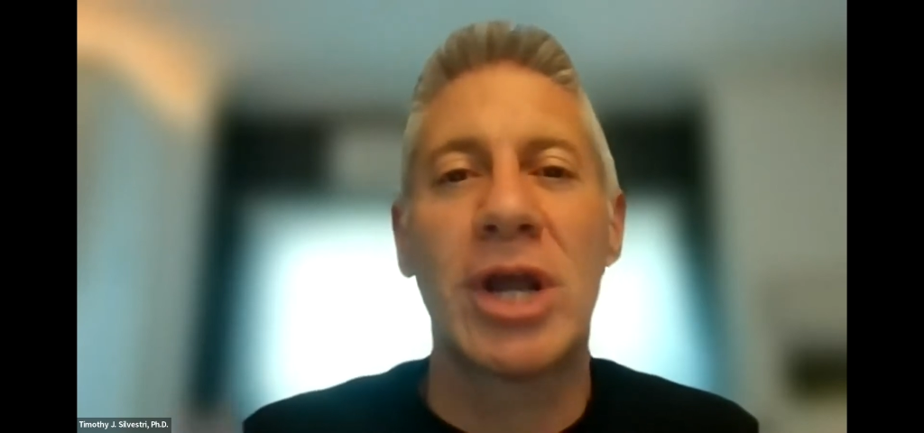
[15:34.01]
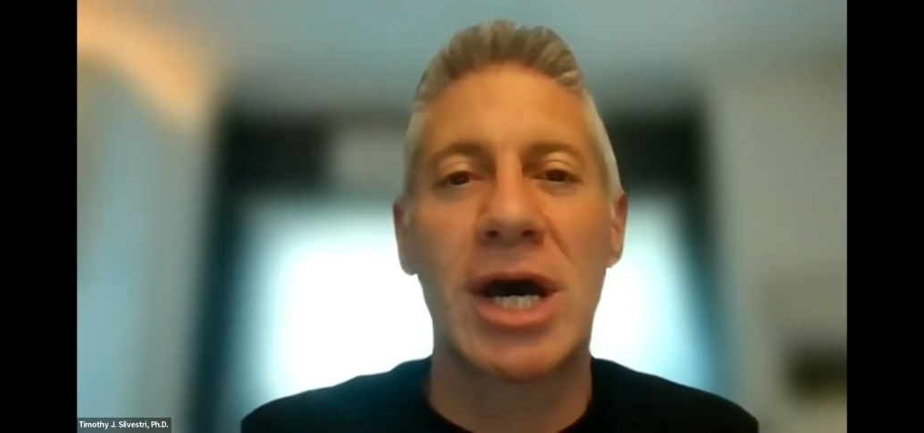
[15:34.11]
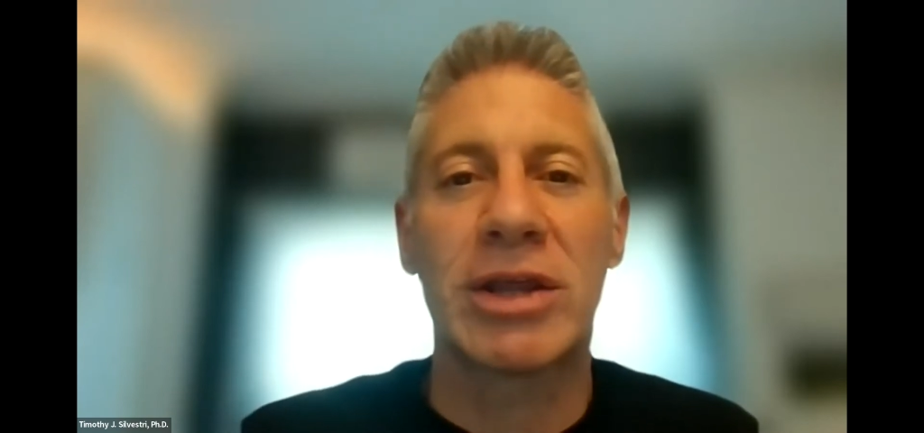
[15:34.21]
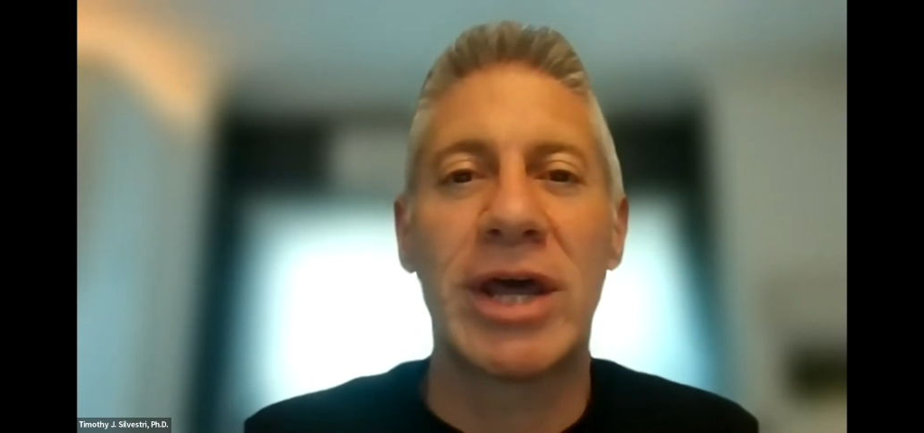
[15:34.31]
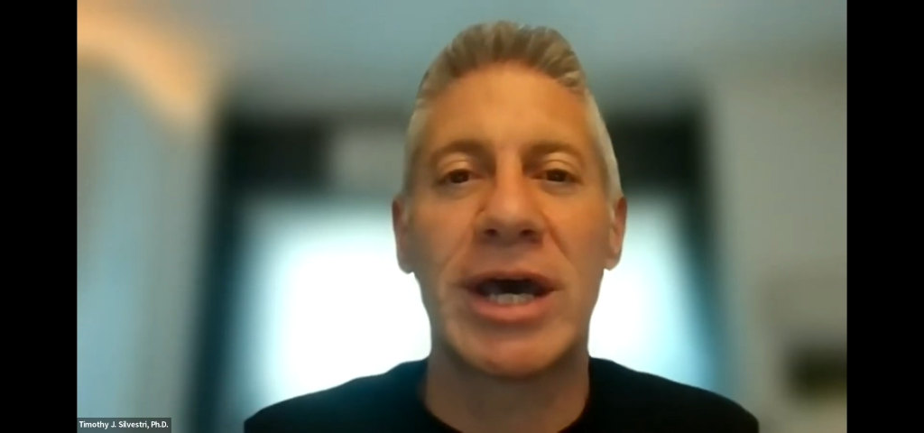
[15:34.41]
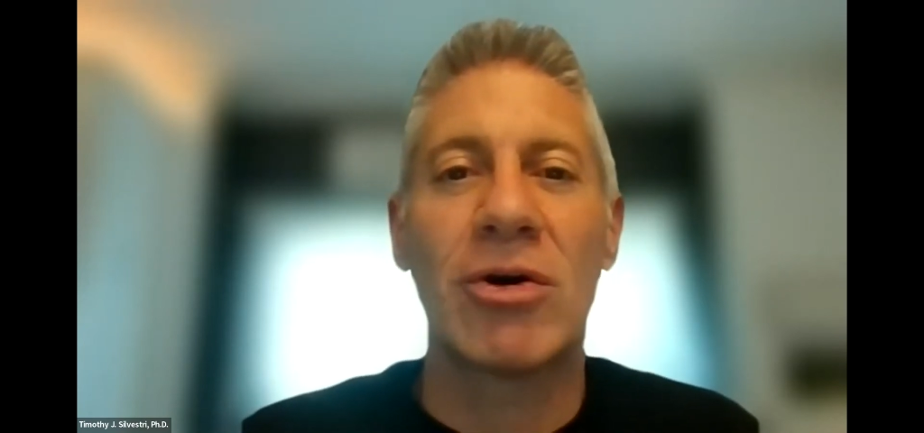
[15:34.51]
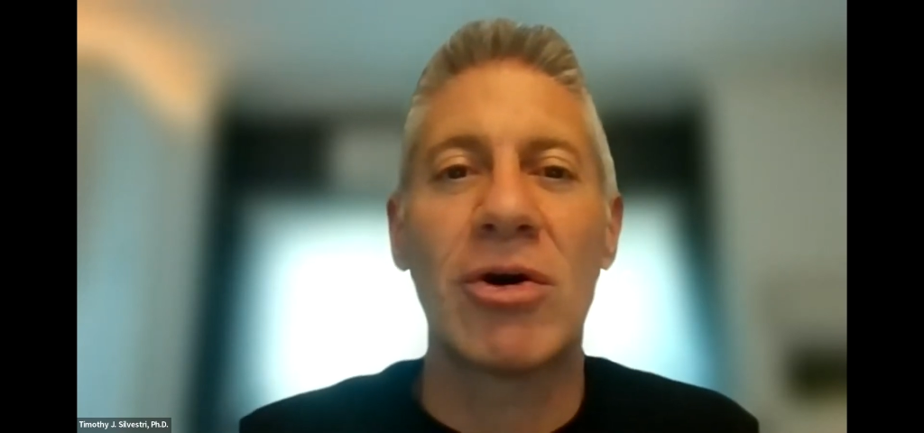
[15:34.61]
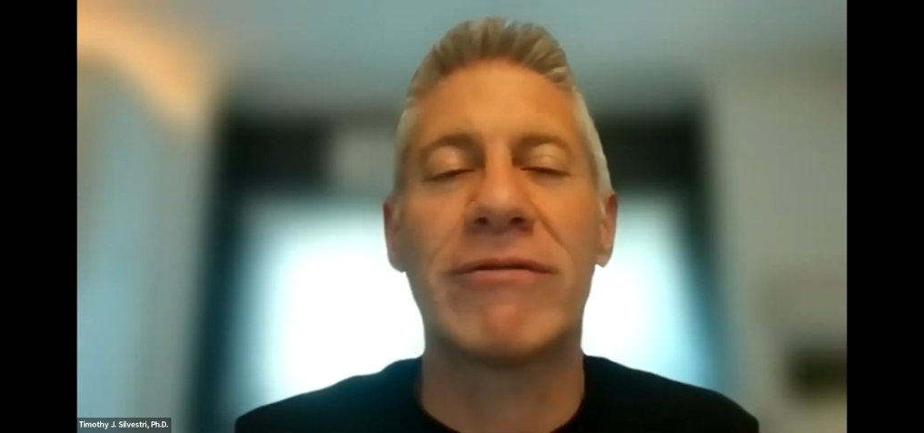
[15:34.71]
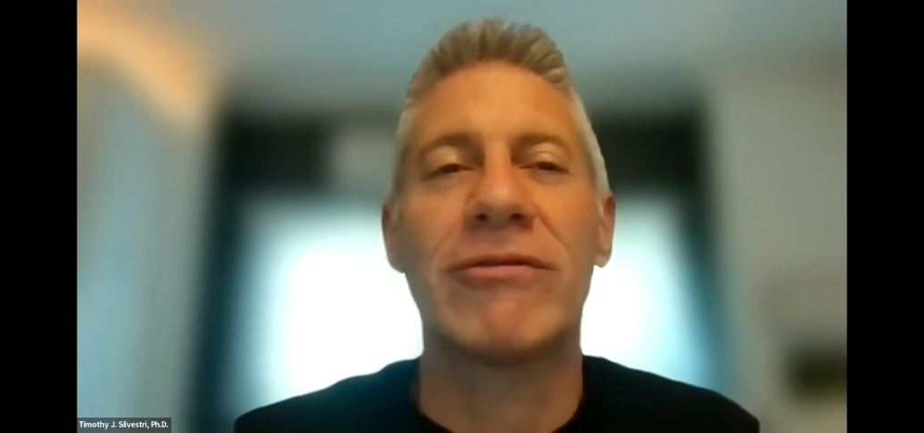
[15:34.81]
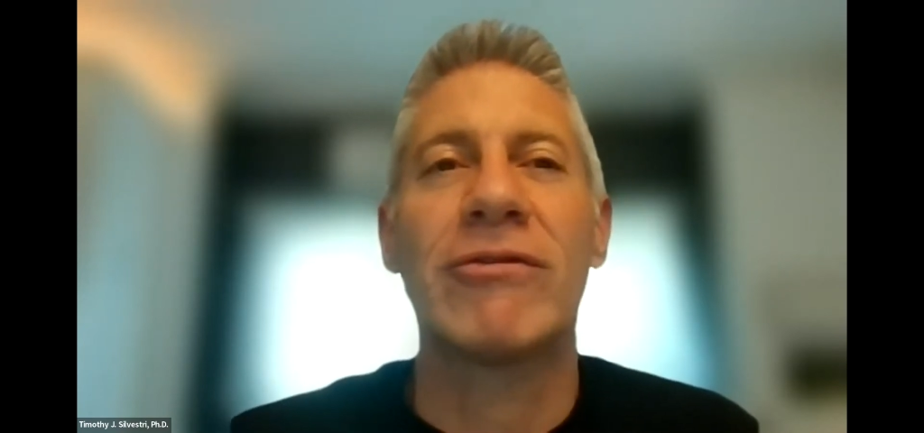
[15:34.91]
knock that
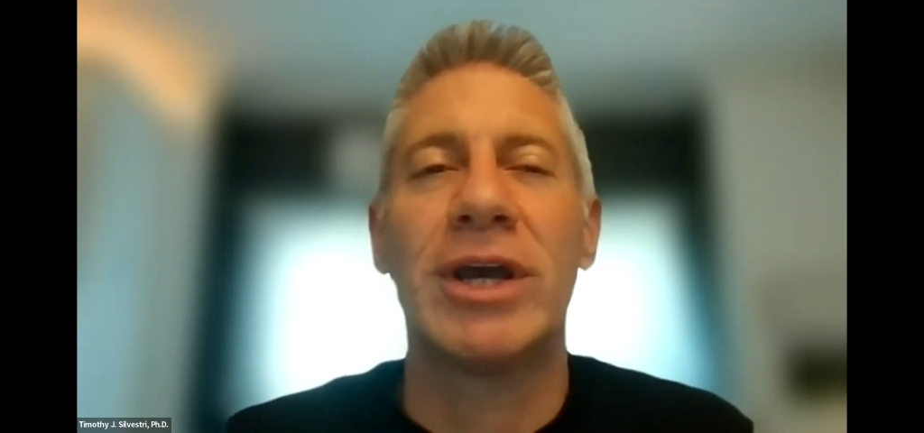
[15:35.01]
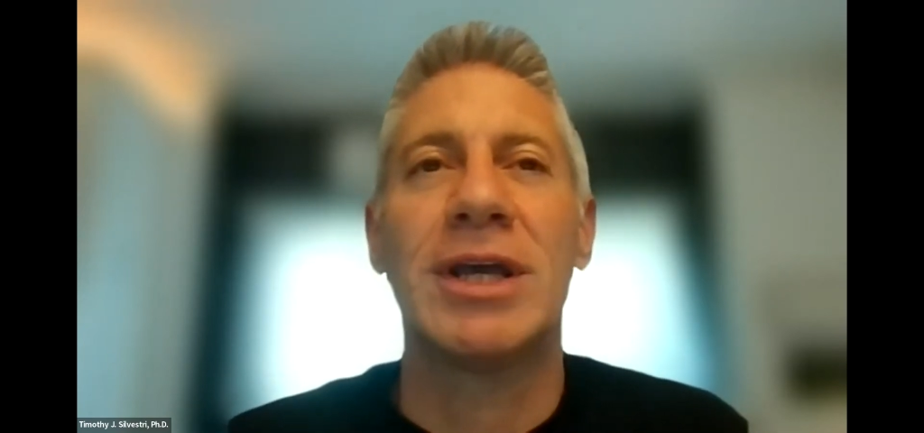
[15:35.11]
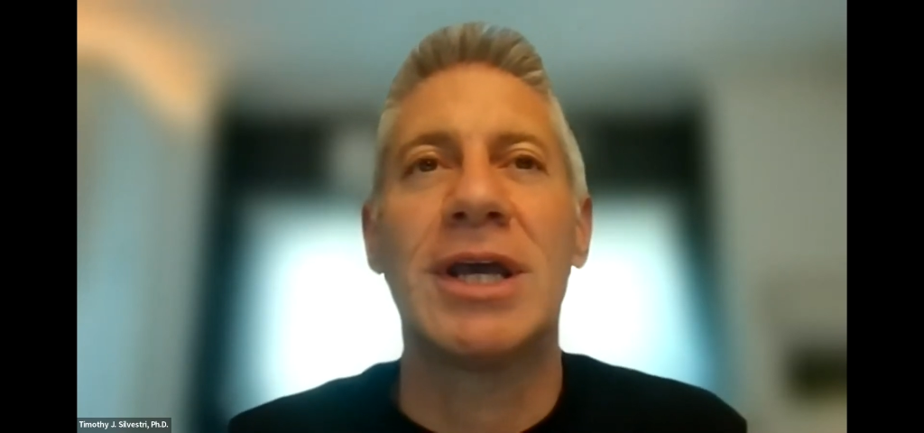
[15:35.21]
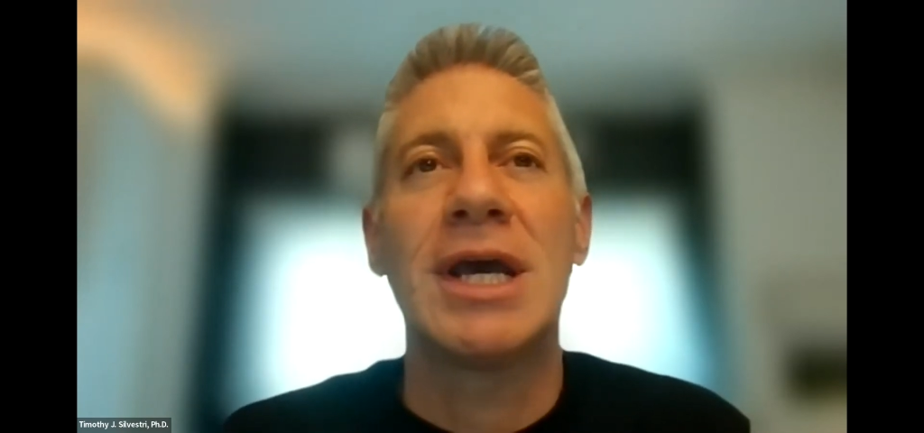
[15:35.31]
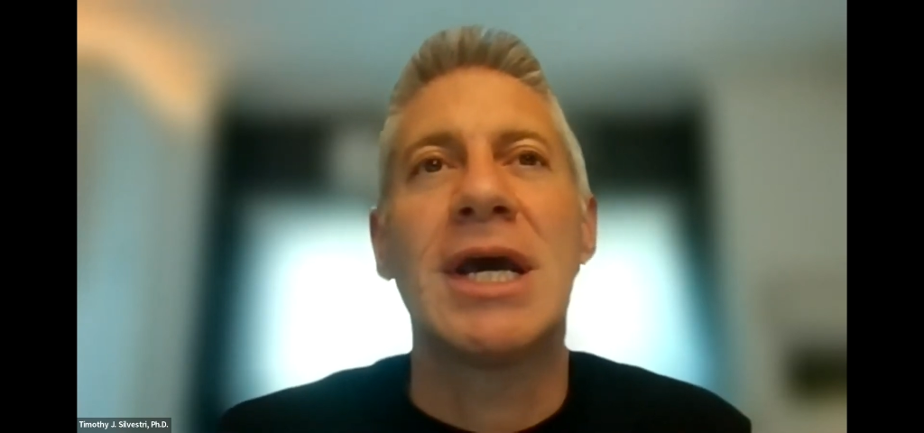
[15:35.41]
off, right?